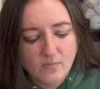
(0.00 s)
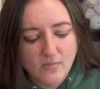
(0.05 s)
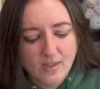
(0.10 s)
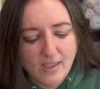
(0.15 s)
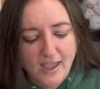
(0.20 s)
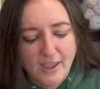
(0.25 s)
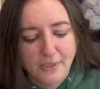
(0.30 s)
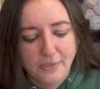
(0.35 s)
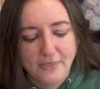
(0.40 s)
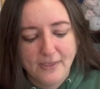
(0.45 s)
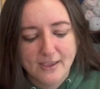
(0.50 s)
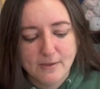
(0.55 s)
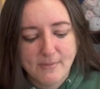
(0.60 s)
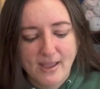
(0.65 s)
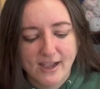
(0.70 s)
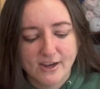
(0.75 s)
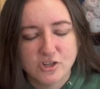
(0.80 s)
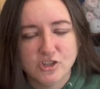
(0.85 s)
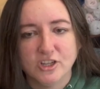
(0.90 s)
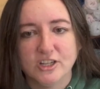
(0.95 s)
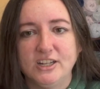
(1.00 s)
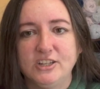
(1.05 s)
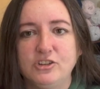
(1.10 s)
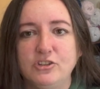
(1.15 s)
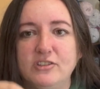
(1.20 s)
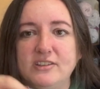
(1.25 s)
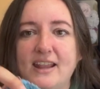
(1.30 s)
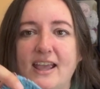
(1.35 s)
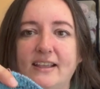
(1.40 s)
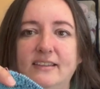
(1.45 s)
I think I'm actually gonna do
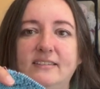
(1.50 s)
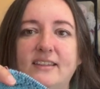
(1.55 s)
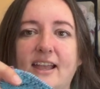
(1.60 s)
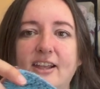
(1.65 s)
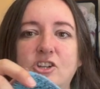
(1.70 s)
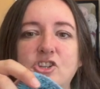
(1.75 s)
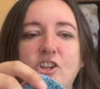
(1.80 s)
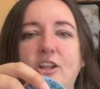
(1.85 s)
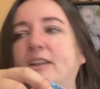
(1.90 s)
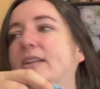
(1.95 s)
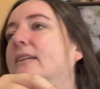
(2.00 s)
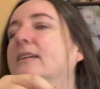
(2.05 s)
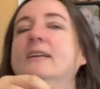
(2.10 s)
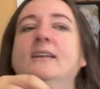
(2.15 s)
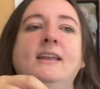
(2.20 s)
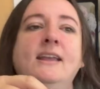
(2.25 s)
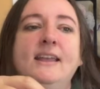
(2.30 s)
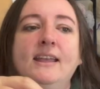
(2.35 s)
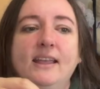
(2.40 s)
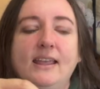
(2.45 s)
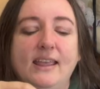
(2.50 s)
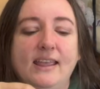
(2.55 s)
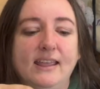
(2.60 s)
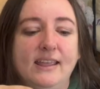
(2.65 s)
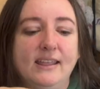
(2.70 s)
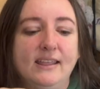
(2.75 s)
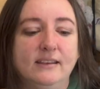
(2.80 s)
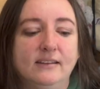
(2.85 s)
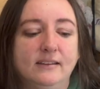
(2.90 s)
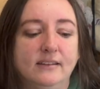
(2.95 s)
the next section
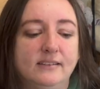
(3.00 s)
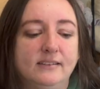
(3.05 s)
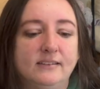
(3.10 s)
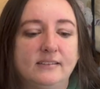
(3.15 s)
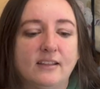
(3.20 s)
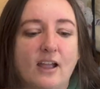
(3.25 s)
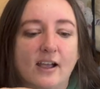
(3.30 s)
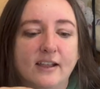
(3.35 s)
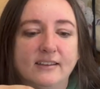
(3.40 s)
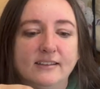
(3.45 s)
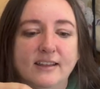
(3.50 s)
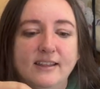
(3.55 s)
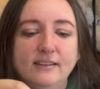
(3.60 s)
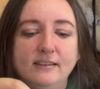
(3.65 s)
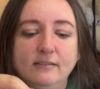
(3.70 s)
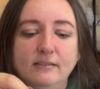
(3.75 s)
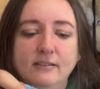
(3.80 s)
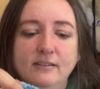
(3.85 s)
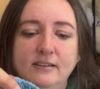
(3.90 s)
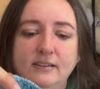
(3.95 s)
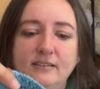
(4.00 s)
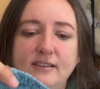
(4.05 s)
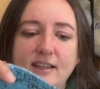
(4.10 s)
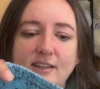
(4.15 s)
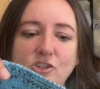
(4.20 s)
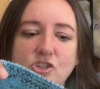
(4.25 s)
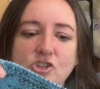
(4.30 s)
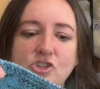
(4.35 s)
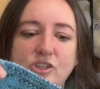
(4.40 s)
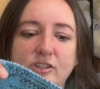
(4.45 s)
in stockinette
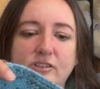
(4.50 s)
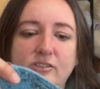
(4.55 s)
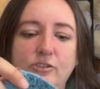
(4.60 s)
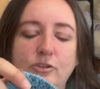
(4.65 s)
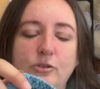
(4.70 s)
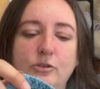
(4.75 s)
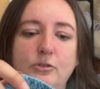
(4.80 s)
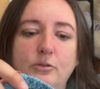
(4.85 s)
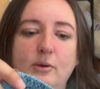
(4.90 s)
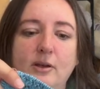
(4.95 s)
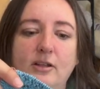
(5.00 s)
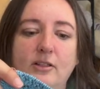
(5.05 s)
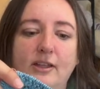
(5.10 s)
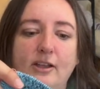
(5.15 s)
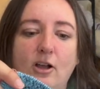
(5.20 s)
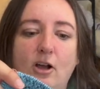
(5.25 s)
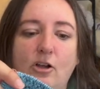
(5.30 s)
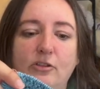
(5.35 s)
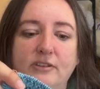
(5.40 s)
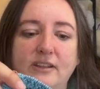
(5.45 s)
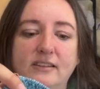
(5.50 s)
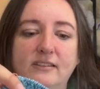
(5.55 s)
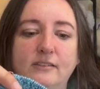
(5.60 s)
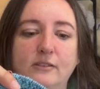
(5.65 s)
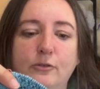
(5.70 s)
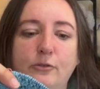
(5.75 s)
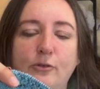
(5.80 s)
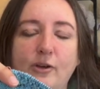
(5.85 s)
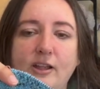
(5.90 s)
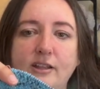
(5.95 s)
stitch, just do like all knits in
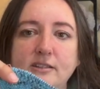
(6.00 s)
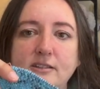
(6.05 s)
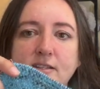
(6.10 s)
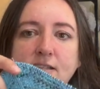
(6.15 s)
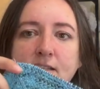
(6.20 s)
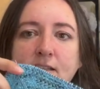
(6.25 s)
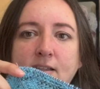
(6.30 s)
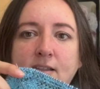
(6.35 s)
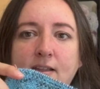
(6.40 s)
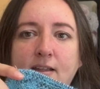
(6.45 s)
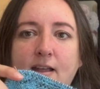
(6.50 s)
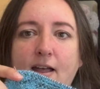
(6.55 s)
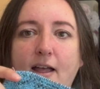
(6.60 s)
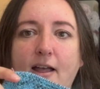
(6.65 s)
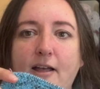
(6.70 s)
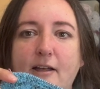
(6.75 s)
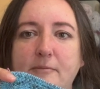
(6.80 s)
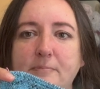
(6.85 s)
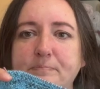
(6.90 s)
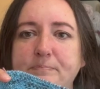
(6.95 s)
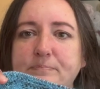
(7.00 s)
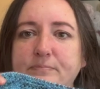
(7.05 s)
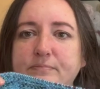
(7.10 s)
the front. Um,